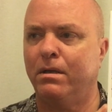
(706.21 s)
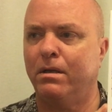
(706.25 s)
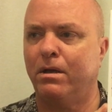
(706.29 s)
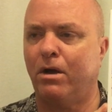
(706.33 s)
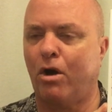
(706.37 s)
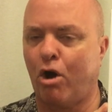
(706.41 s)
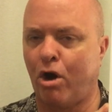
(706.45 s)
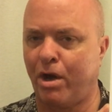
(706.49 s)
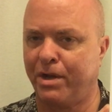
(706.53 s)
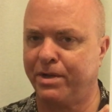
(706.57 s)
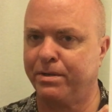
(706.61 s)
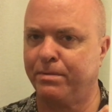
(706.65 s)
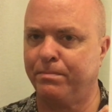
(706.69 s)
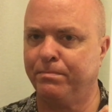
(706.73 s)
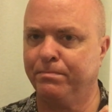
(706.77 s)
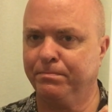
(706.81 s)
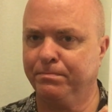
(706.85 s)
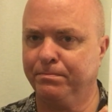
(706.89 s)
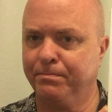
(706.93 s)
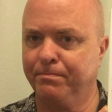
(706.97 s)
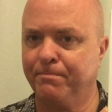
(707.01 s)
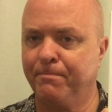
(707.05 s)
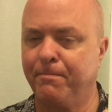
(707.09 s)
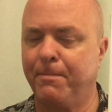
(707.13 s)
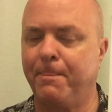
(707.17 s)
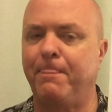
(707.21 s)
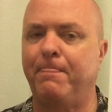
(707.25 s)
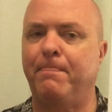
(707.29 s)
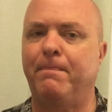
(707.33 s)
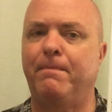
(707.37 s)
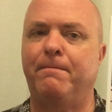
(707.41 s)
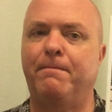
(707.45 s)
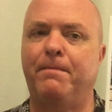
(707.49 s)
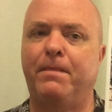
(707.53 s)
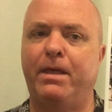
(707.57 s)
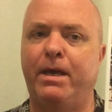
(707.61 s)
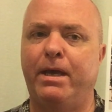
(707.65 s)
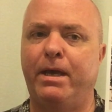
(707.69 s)
Autumn,
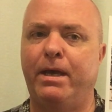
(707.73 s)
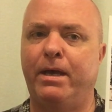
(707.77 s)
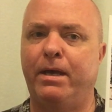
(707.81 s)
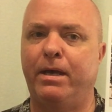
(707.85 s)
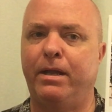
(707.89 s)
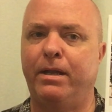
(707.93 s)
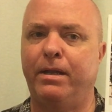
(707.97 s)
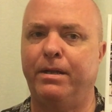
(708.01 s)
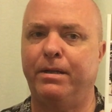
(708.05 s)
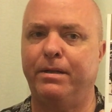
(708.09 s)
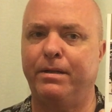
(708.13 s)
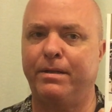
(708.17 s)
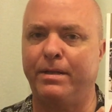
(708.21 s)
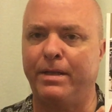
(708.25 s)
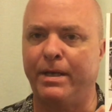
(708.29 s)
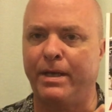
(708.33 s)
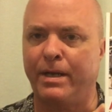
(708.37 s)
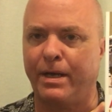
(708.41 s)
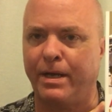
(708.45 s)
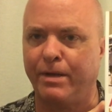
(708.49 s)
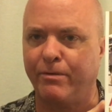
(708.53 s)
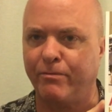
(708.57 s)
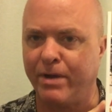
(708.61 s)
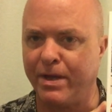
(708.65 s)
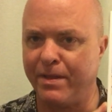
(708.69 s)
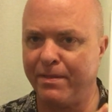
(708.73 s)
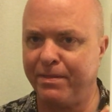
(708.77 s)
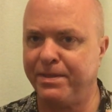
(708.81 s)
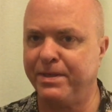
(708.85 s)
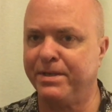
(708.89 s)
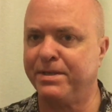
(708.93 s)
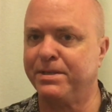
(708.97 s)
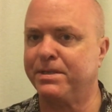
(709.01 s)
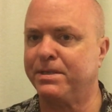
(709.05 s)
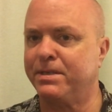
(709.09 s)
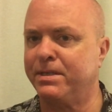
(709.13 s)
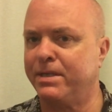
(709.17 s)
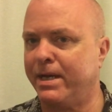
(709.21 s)
and then I read
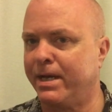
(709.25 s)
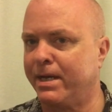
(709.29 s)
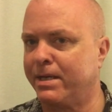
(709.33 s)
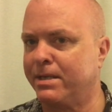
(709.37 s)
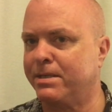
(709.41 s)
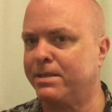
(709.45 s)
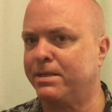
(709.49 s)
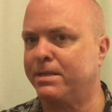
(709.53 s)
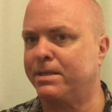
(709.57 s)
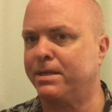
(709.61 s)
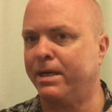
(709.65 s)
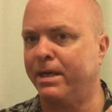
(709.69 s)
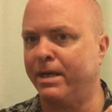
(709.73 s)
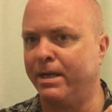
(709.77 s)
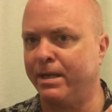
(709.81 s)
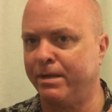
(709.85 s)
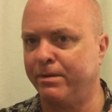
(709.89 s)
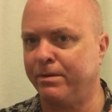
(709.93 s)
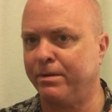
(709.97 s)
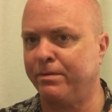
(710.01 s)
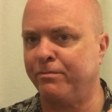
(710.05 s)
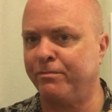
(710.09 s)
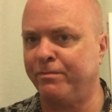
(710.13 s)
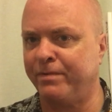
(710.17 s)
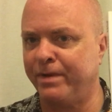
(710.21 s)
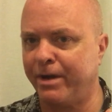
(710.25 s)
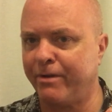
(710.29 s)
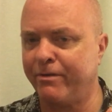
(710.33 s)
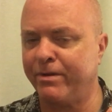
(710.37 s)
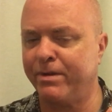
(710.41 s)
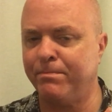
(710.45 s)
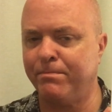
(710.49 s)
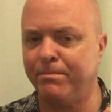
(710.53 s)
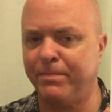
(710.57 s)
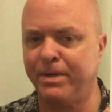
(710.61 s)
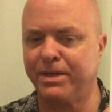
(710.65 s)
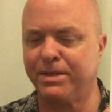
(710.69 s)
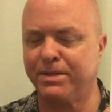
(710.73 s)
this next, and very
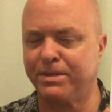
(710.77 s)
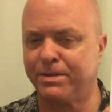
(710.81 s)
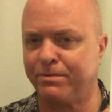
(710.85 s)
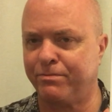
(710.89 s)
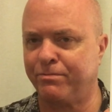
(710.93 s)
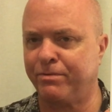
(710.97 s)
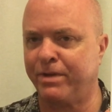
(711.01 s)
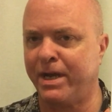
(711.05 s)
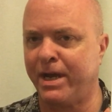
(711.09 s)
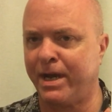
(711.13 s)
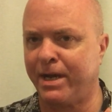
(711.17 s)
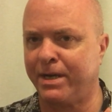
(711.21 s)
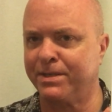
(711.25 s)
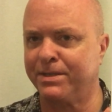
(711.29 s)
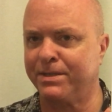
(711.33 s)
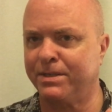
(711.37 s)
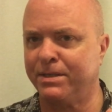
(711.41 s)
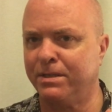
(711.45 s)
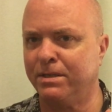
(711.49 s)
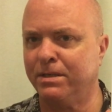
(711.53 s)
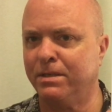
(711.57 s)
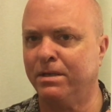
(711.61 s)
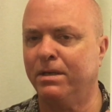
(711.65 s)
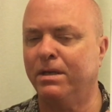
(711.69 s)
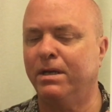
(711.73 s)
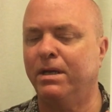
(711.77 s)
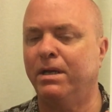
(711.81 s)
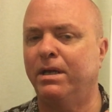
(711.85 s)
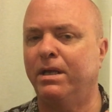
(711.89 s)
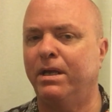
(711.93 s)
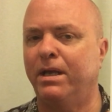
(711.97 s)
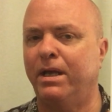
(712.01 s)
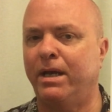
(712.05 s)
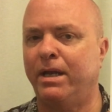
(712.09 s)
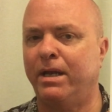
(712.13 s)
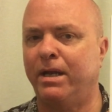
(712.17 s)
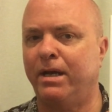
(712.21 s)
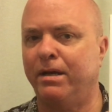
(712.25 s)
mixed reaction,
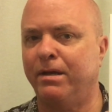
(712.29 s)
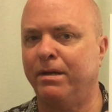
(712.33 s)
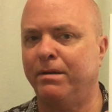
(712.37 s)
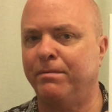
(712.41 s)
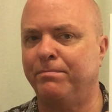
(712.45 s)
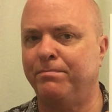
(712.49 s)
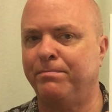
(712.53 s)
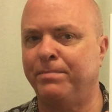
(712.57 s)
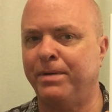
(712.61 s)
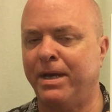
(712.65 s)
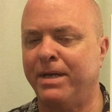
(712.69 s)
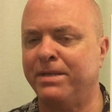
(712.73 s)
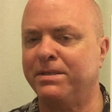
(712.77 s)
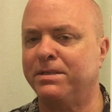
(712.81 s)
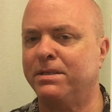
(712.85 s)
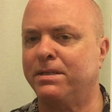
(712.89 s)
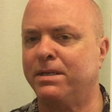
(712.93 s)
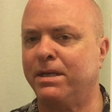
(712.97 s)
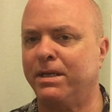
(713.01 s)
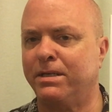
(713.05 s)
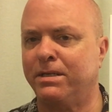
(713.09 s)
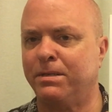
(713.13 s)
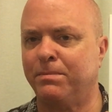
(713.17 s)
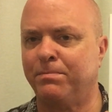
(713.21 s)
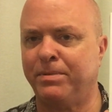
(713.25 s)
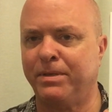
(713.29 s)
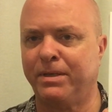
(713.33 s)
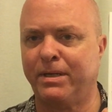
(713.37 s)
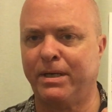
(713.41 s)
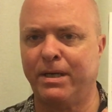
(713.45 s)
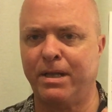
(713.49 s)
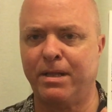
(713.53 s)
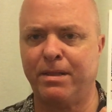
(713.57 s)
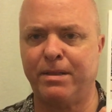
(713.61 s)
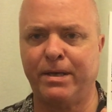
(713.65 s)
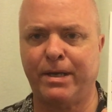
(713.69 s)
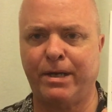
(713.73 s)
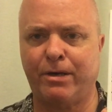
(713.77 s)
and I hesitate to pick
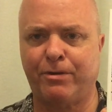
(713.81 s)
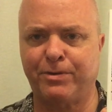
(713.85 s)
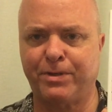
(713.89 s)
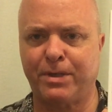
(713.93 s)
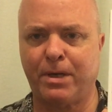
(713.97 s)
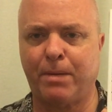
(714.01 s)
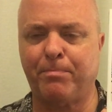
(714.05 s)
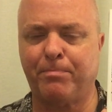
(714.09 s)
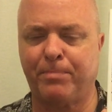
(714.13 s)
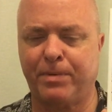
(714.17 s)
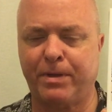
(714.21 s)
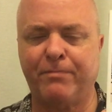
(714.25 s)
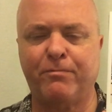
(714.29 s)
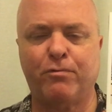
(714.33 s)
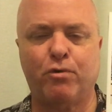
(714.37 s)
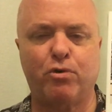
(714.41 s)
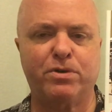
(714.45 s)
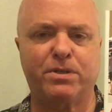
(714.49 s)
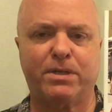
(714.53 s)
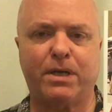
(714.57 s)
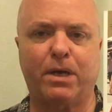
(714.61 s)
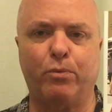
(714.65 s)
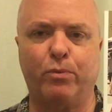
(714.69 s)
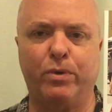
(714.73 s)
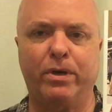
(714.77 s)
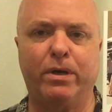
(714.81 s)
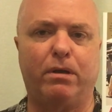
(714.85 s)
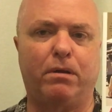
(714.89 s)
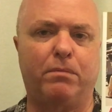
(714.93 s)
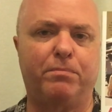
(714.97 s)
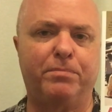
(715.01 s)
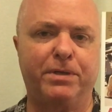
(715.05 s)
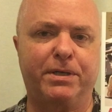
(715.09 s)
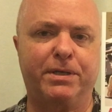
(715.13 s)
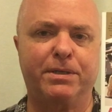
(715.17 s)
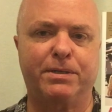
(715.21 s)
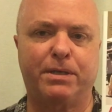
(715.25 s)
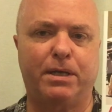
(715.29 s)
anything else up, but of course I will,
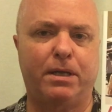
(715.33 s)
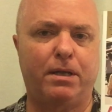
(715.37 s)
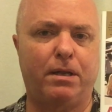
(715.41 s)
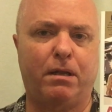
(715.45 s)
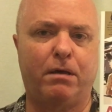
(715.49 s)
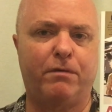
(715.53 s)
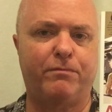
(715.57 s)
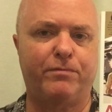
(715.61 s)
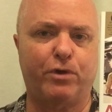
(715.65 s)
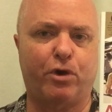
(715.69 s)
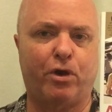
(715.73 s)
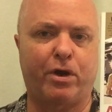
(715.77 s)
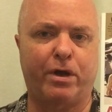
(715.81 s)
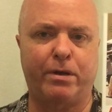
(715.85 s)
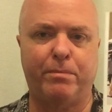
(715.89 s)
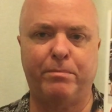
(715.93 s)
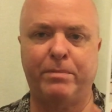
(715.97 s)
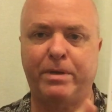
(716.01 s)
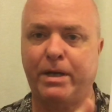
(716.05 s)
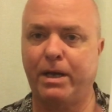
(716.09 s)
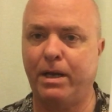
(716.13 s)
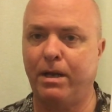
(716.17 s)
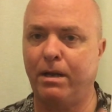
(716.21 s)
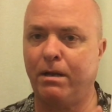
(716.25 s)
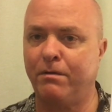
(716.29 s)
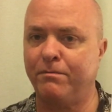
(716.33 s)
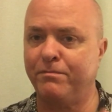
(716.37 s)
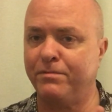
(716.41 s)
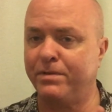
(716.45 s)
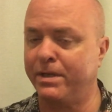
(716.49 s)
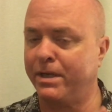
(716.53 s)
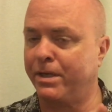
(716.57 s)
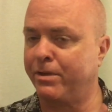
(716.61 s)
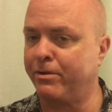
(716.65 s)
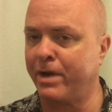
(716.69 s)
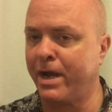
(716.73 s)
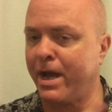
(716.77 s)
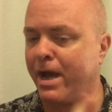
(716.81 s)
because I loved Autumn, and I loved
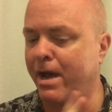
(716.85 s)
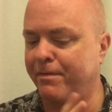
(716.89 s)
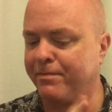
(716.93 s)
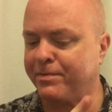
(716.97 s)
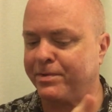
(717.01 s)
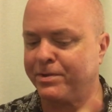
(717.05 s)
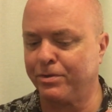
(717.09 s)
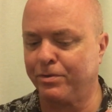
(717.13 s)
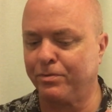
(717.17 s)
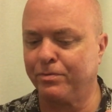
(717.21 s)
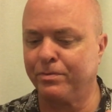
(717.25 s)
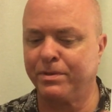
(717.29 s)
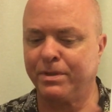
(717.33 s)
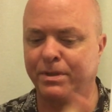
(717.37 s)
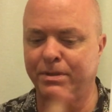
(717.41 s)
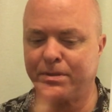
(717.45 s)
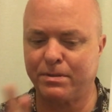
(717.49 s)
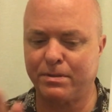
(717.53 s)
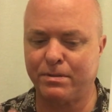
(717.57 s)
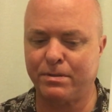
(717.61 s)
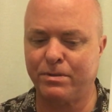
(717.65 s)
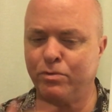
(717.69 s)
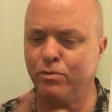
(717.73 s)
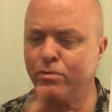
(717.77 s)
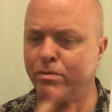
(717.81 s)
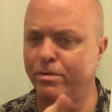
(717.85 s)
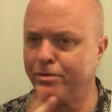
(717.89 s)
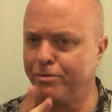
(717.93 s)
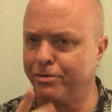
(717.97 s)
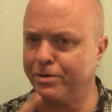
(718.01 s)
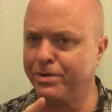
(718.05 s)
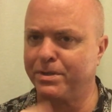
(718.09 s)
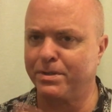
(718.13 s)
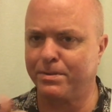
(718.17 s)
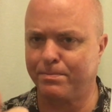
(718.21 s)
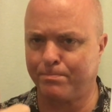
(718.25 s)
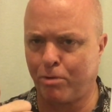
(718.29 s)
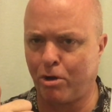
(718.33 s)
the other half, so that's
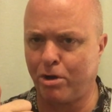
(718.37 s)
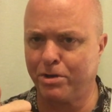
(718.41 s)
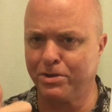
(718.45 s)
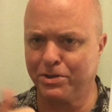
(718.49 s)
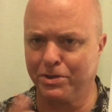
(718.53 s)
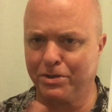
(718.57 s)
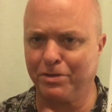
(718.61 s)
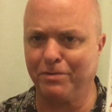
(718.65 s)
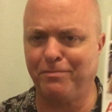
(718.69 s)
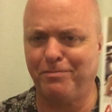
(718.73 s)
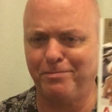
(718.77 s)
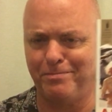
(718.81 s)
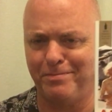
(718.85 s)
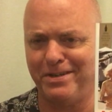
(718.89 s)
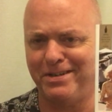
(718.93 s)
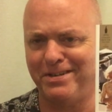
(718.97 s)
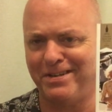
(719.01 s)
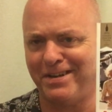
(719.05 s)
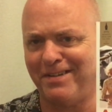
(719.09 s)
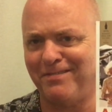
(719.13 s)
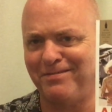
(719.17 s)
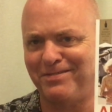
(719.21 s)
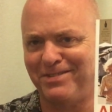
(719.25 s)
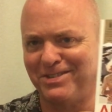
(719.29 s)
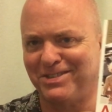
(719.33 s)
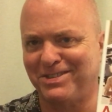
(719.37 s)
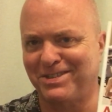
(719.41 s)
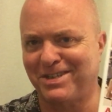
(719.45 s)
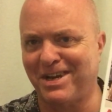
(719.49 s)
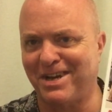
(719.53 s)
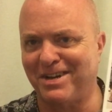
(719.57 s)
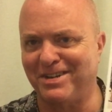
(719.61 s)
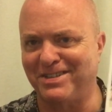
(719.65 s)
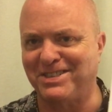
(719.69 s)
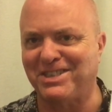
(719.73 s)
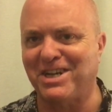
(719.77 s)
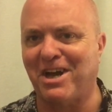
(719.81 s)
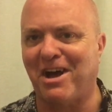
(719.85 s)
two-thirds positive, but I'm just
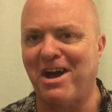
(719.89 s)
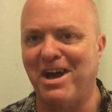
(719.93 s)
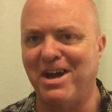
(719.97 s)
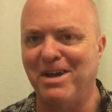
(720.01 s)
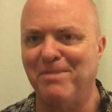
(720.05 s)
kind of shy